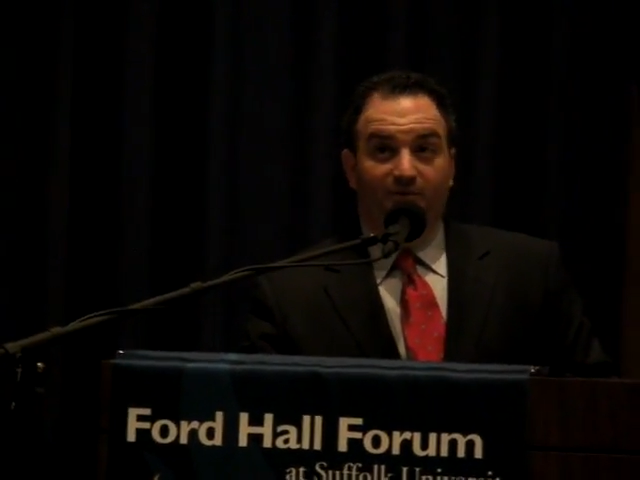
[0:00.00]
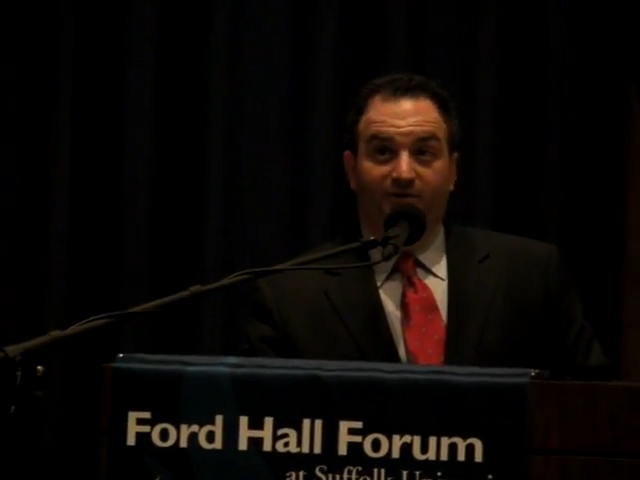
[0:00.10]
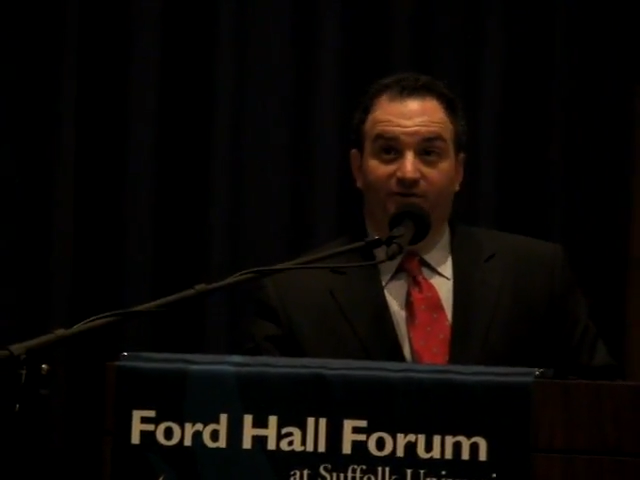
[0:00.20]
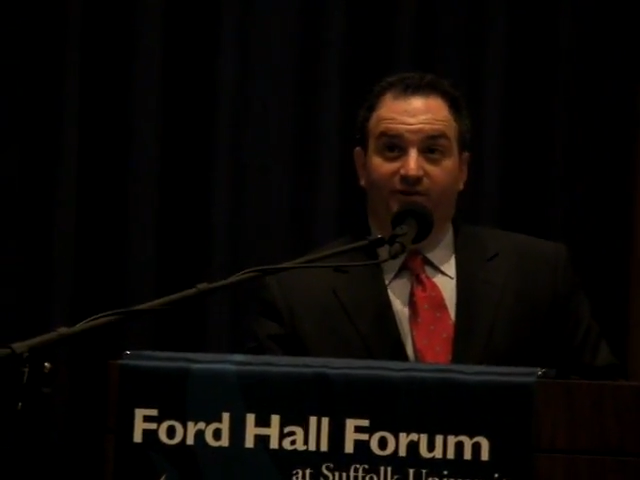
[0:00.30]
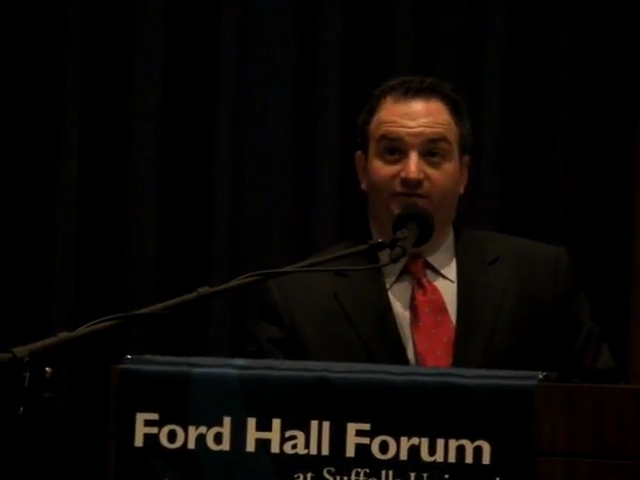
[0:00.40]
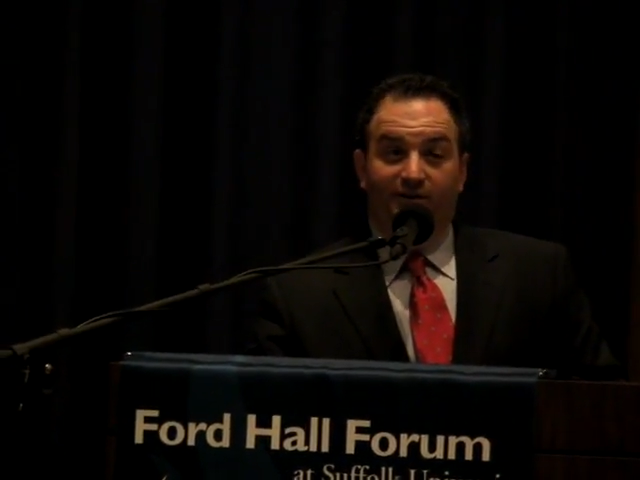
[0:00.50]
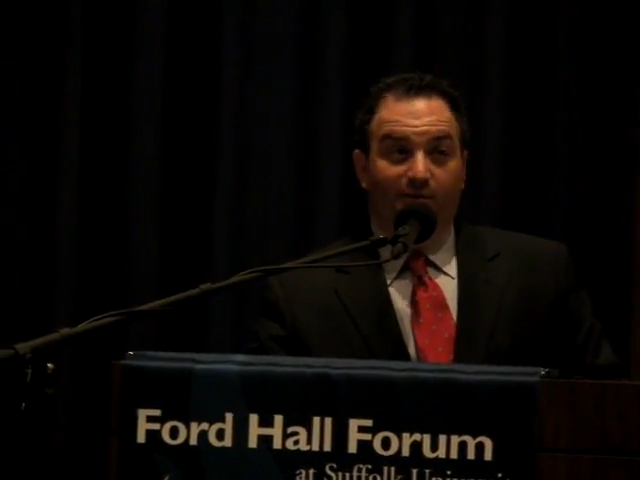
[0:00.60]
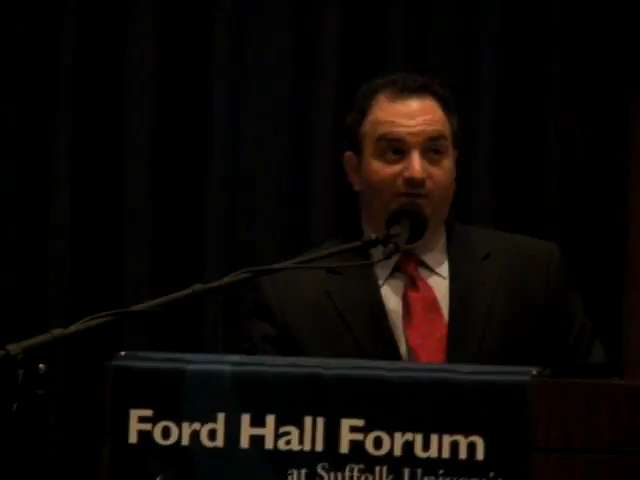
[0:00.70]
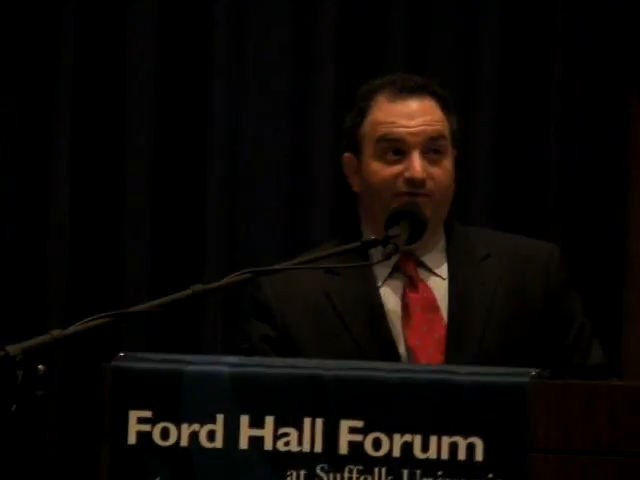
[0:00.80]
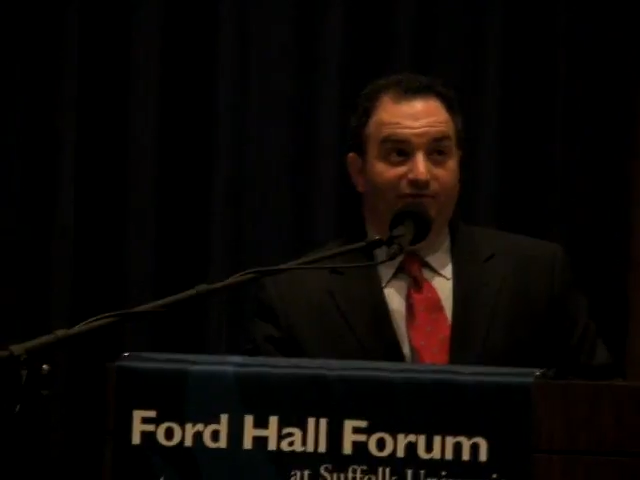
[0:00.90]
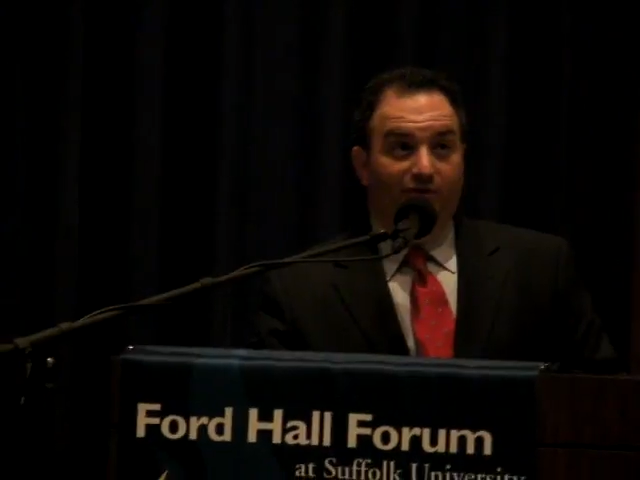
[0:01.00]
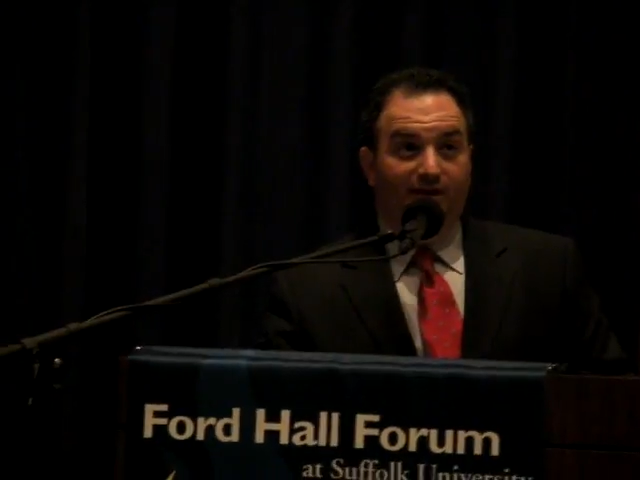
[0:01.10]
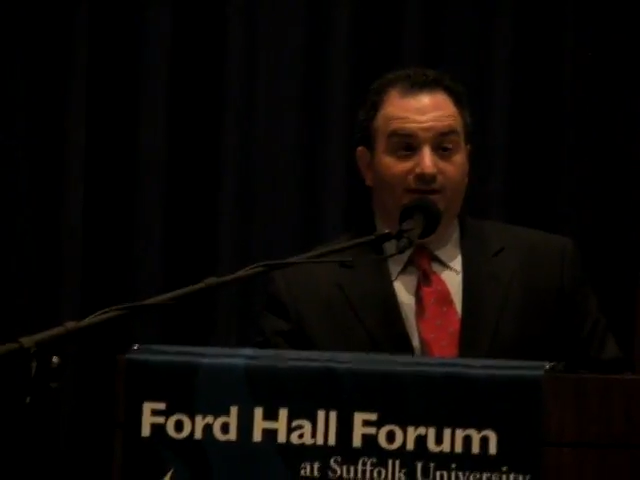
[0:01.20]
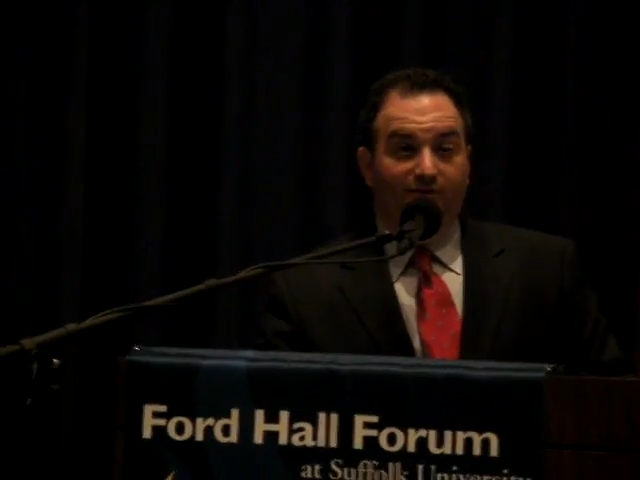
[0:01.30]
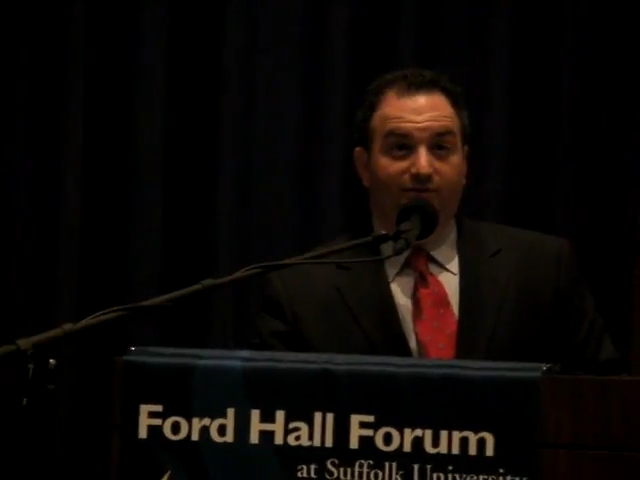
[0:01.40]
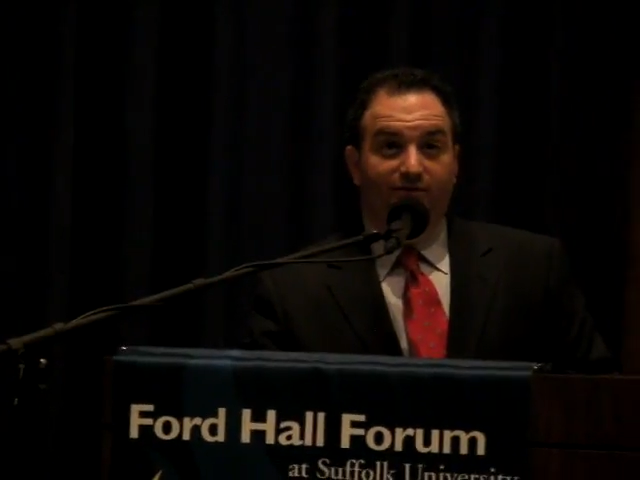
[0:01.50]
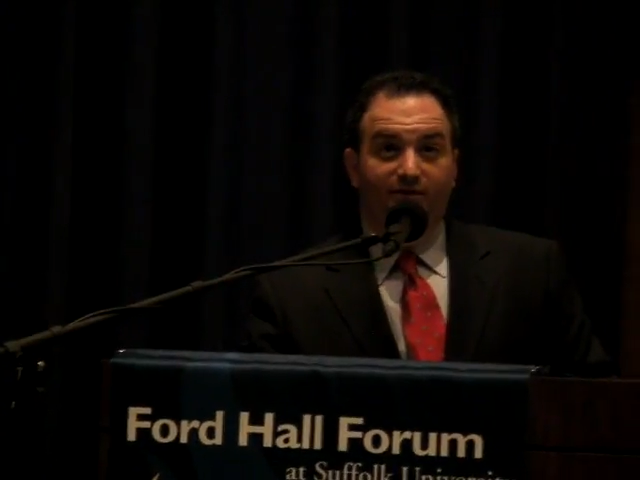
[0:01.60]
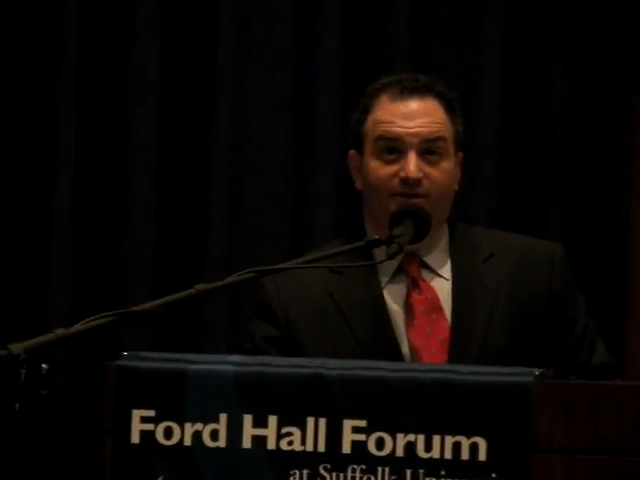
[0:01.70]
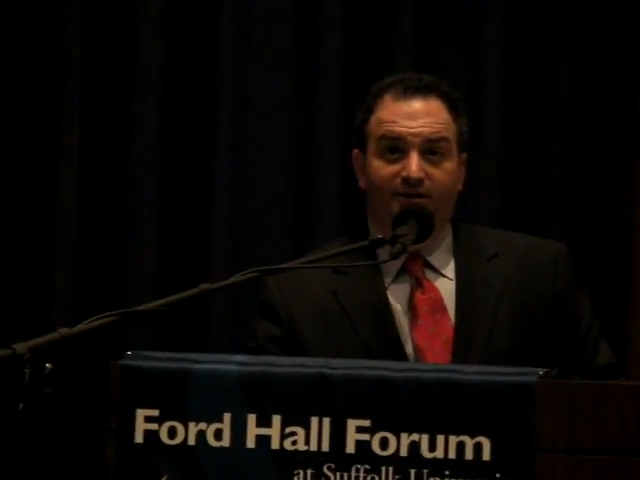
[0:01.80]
As you can see, we have a full house,